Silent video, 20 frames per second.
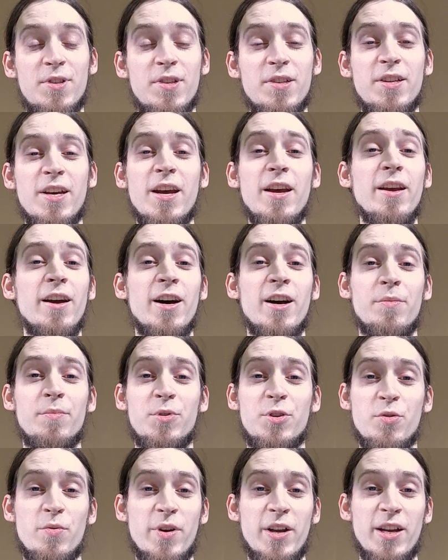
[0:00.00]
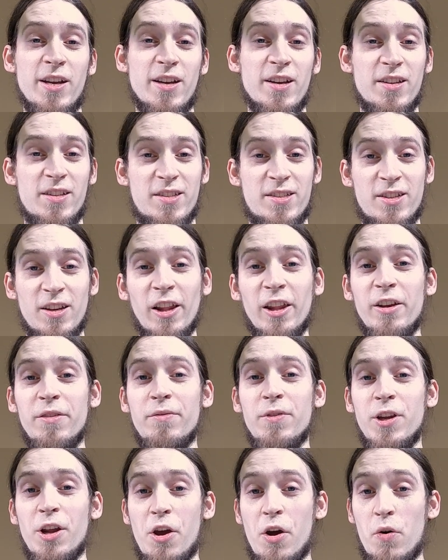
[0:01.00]
Today I'm doing a silly
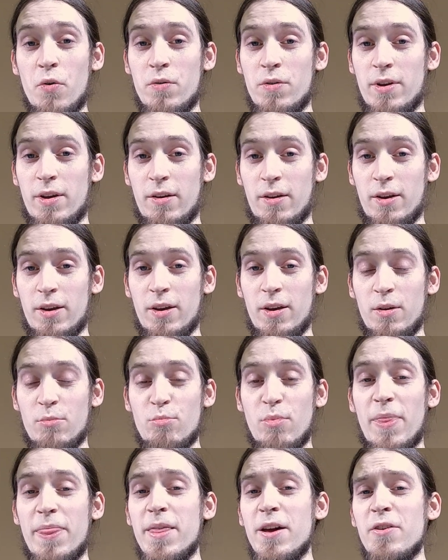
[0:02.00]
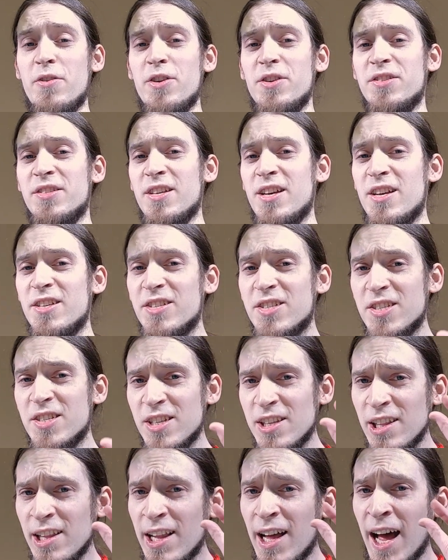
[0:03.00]
video, but there is a
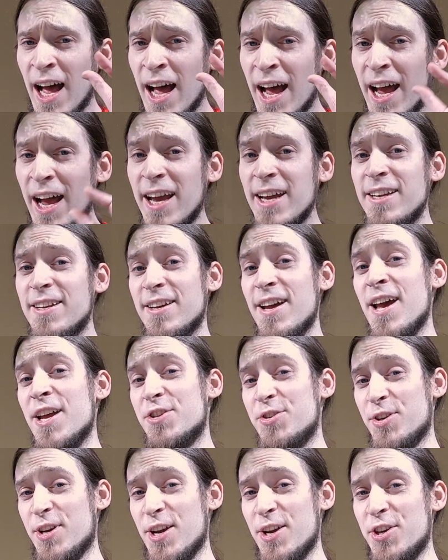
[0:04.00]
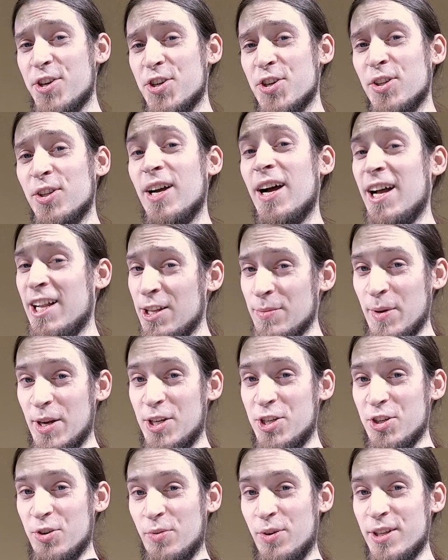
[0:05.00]
slight educational
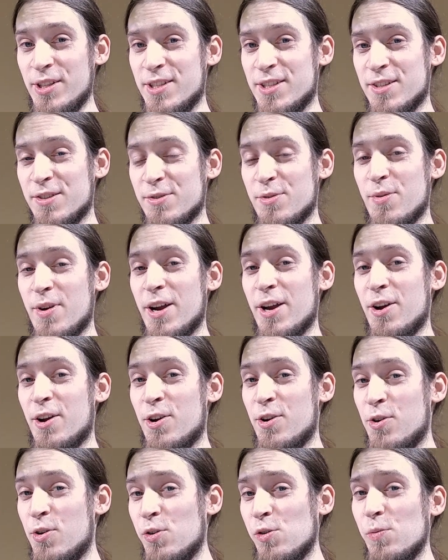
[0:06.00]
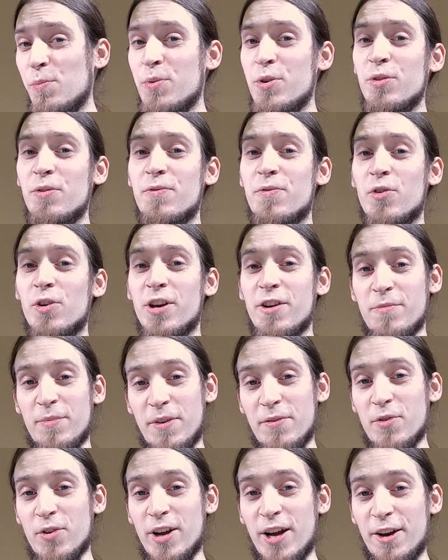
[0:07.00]
element to it, so I hope you'll forgive
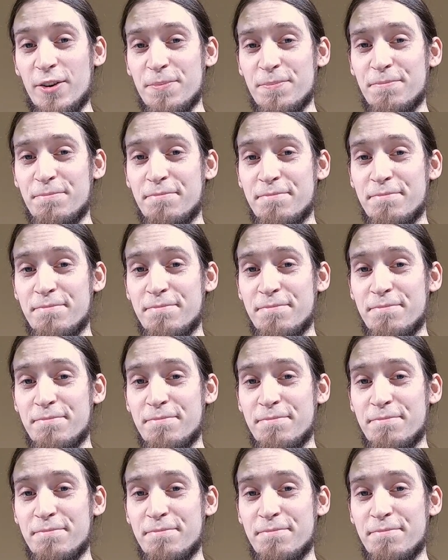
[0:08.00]
me for that.